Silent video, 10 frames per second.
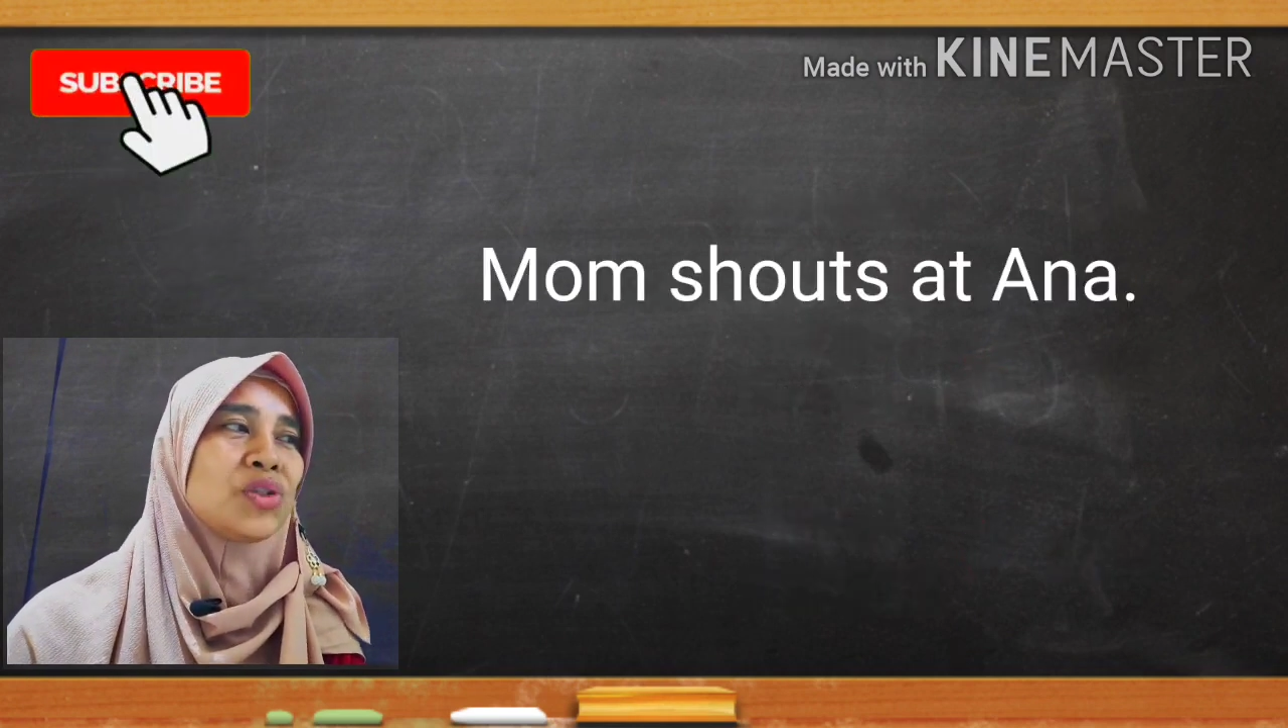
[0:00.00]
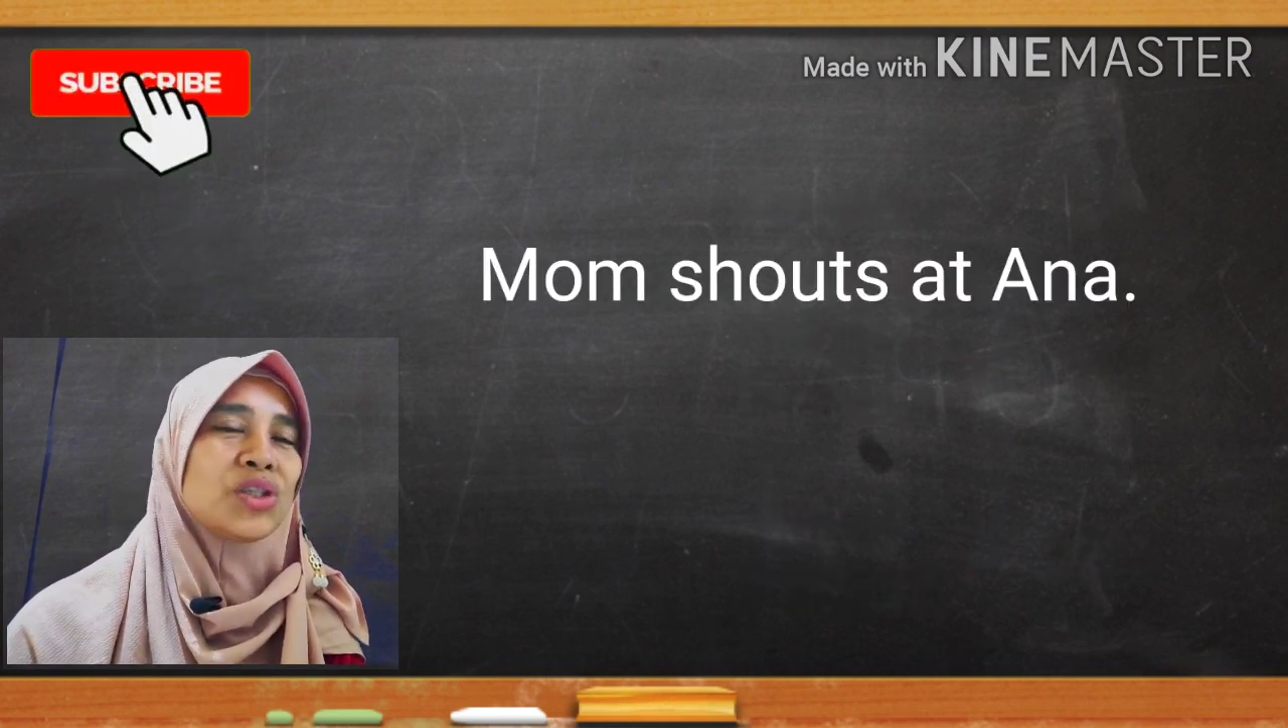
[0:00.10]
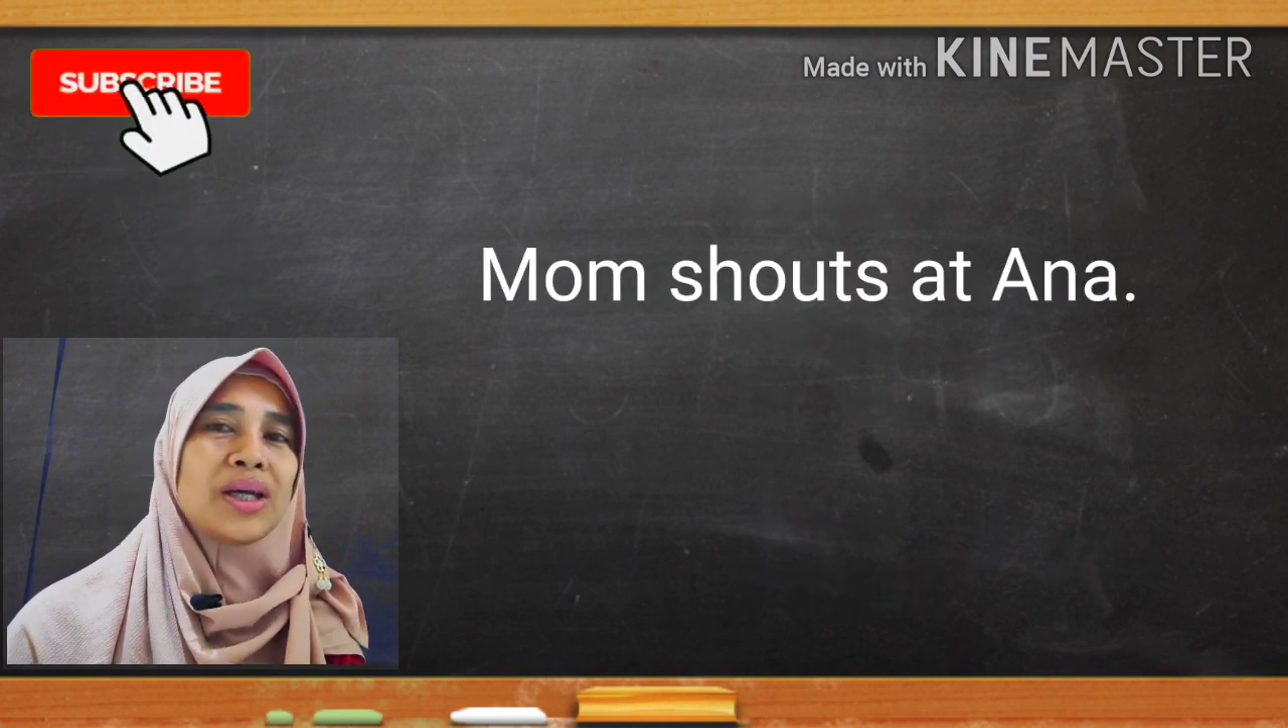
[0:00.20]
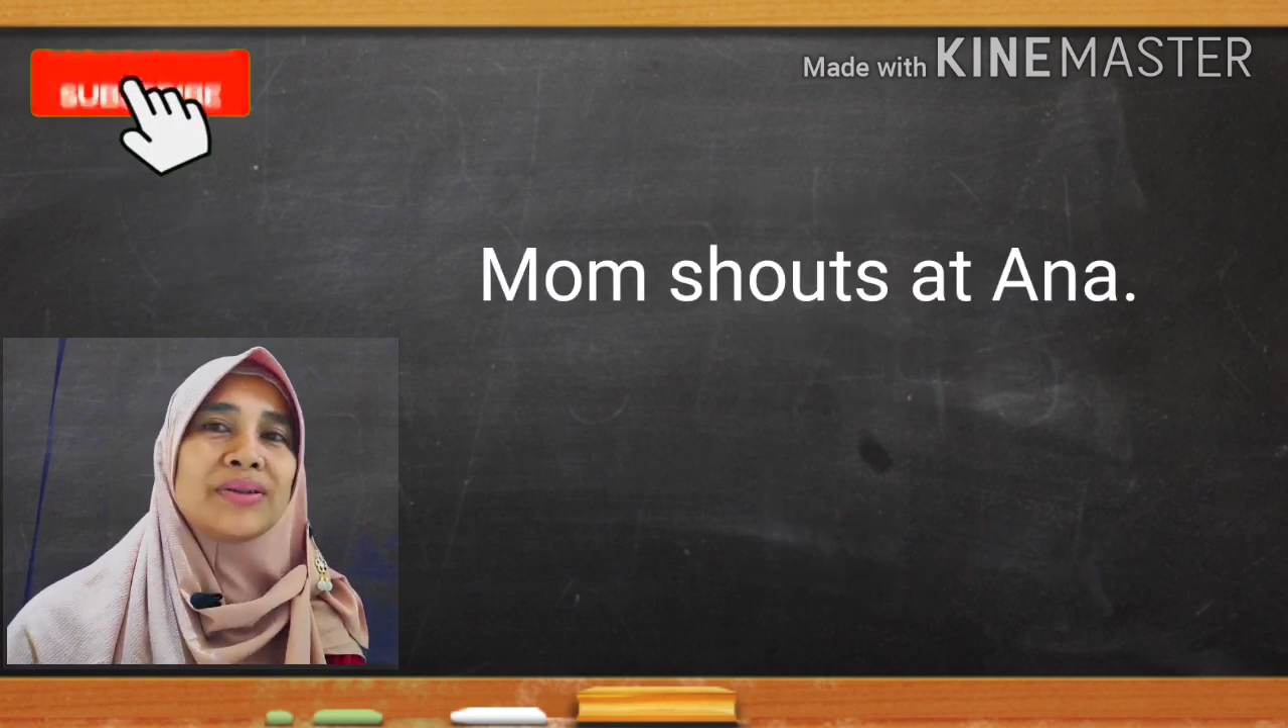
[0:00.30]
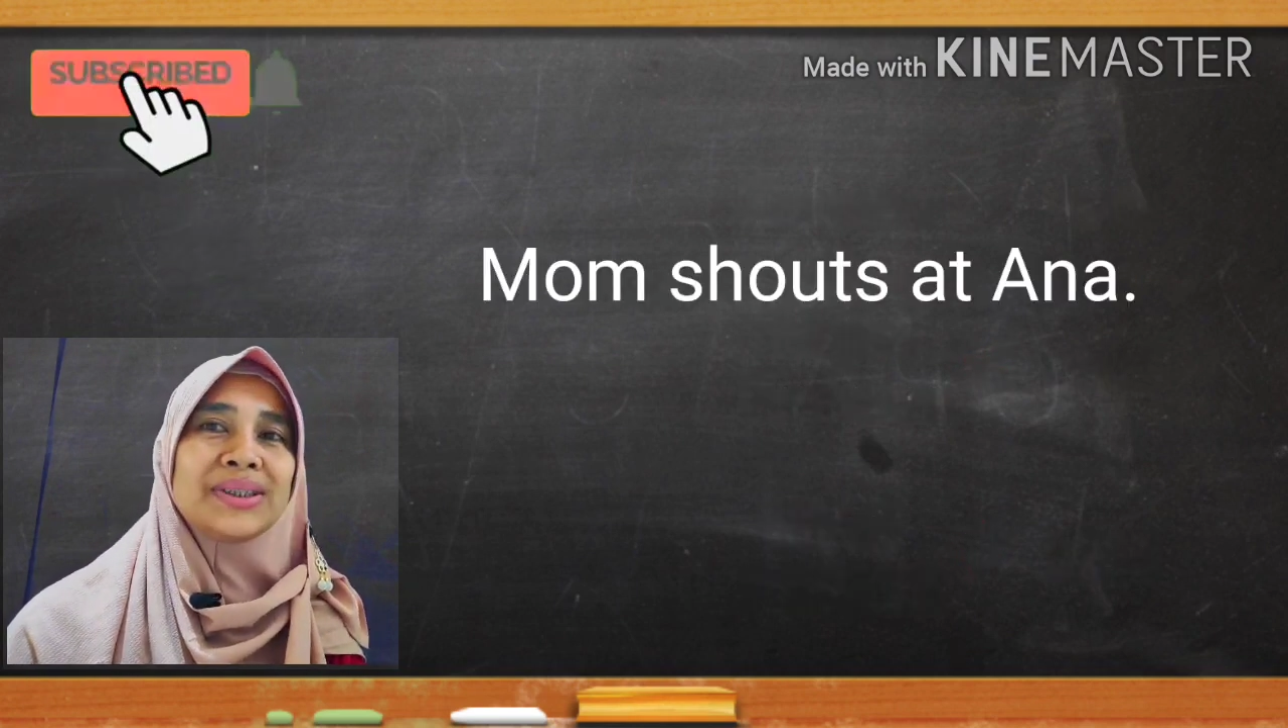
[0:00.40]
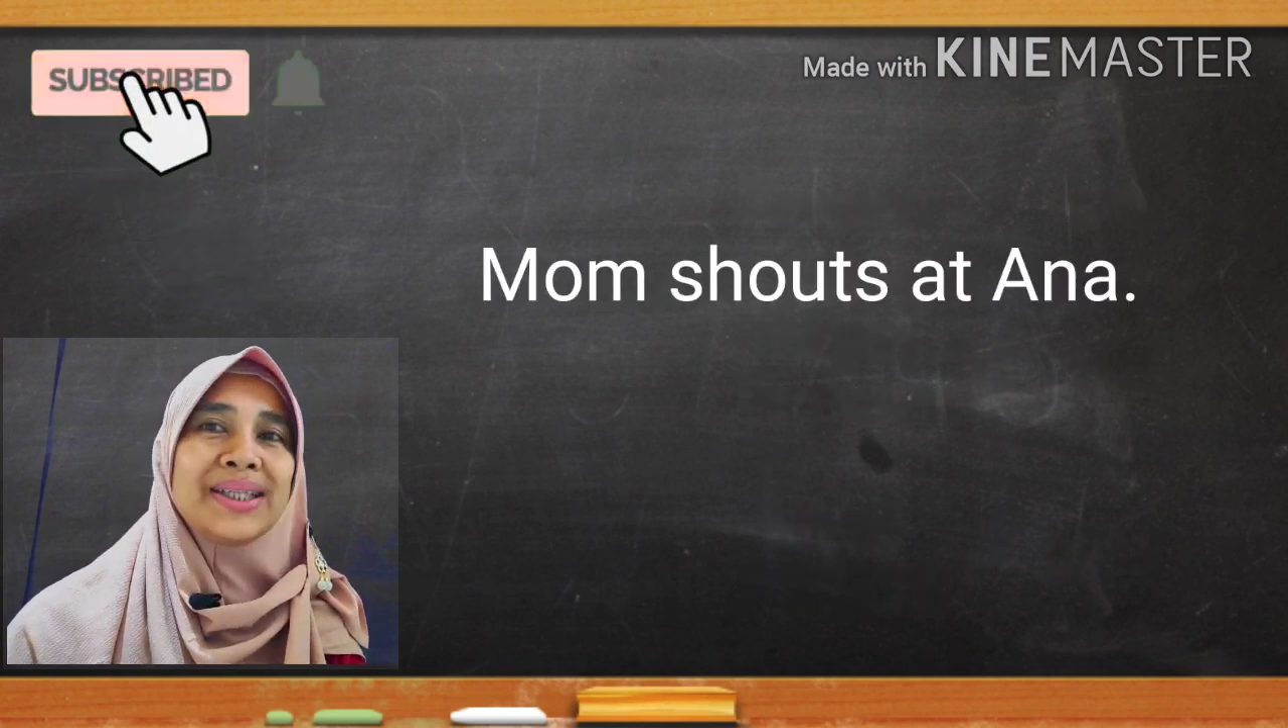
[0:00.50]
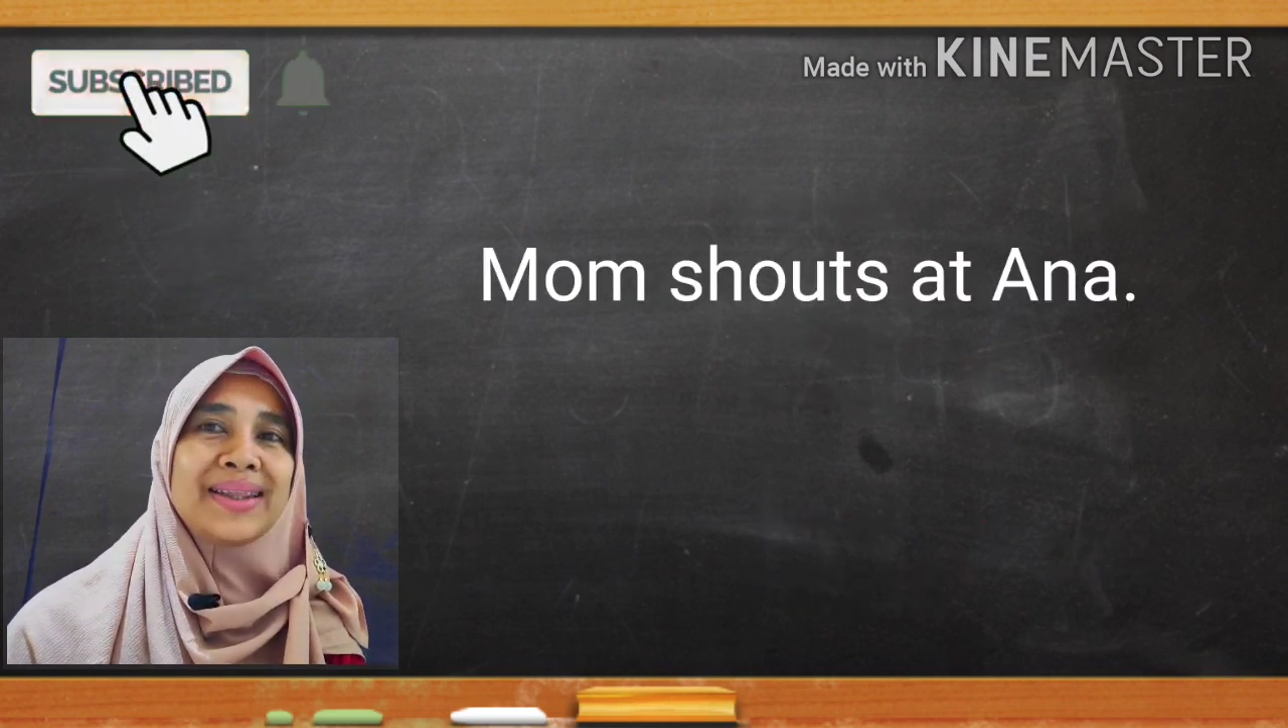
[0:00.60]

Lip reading: shouts